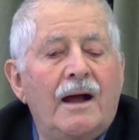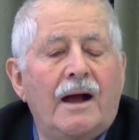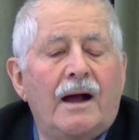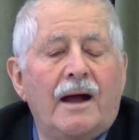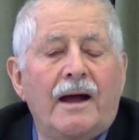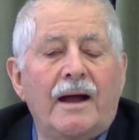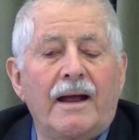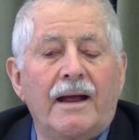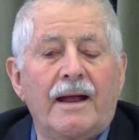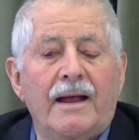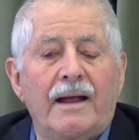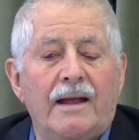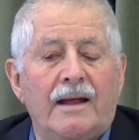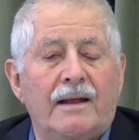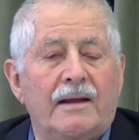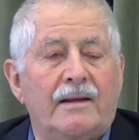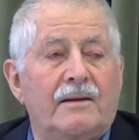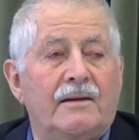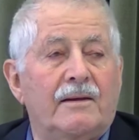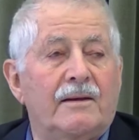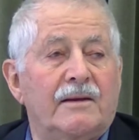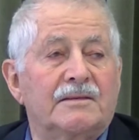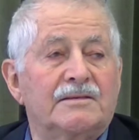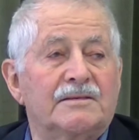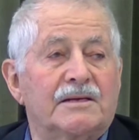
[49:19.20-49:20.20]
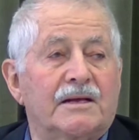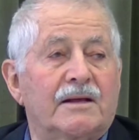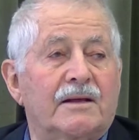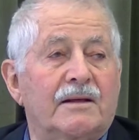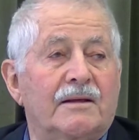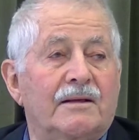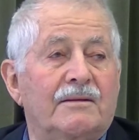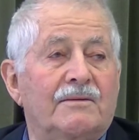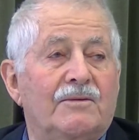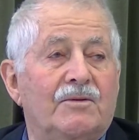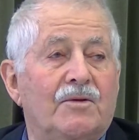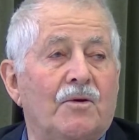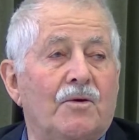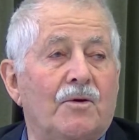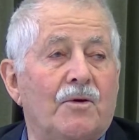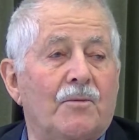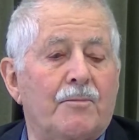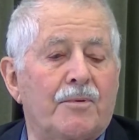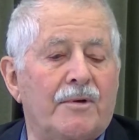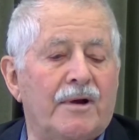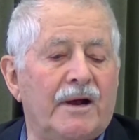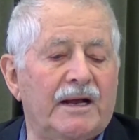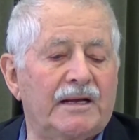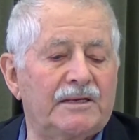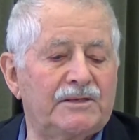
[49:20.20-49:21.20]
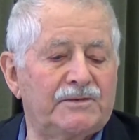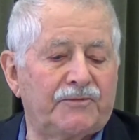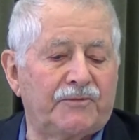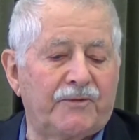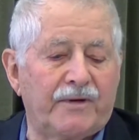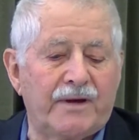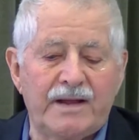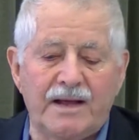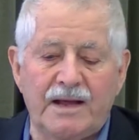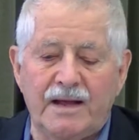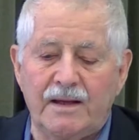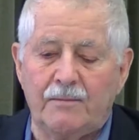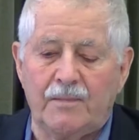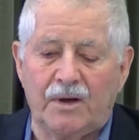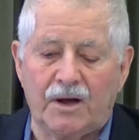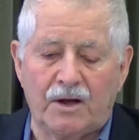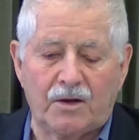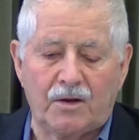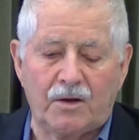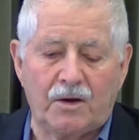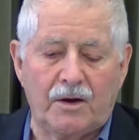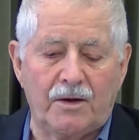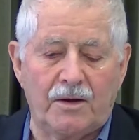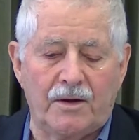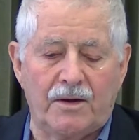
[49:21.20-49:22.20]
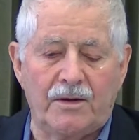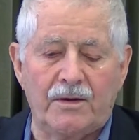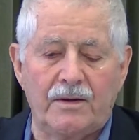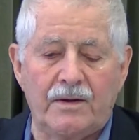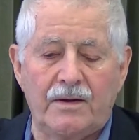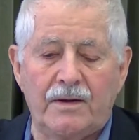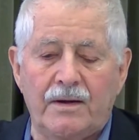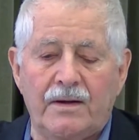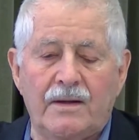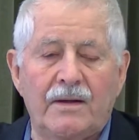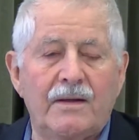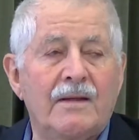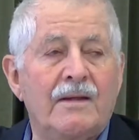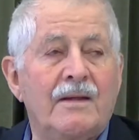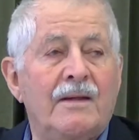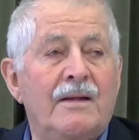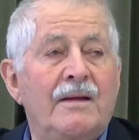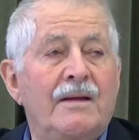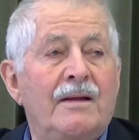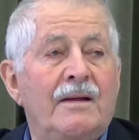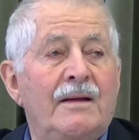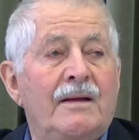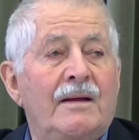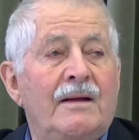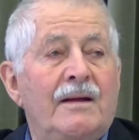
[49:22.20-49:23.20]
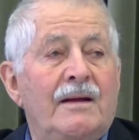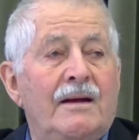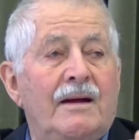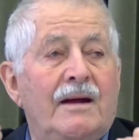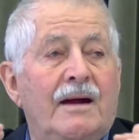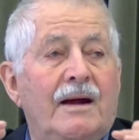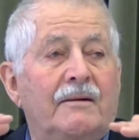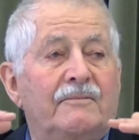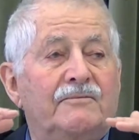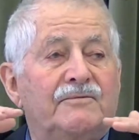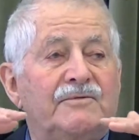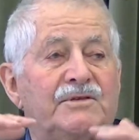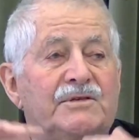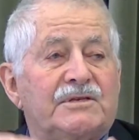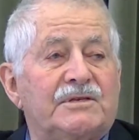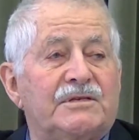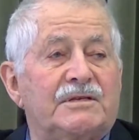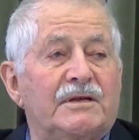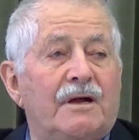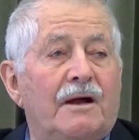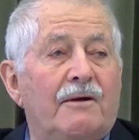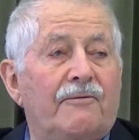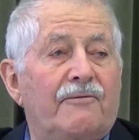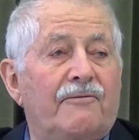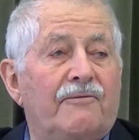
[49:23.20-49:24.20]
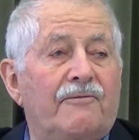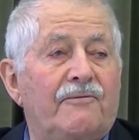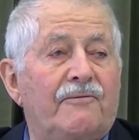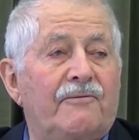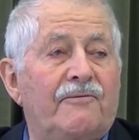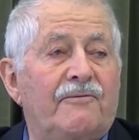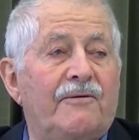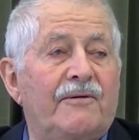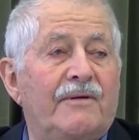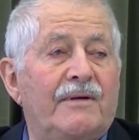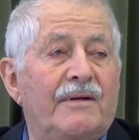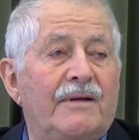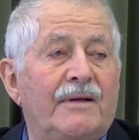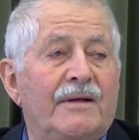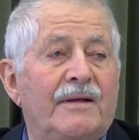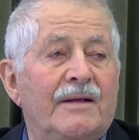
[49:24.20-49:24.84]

I had as a door prize for him a carton of stuff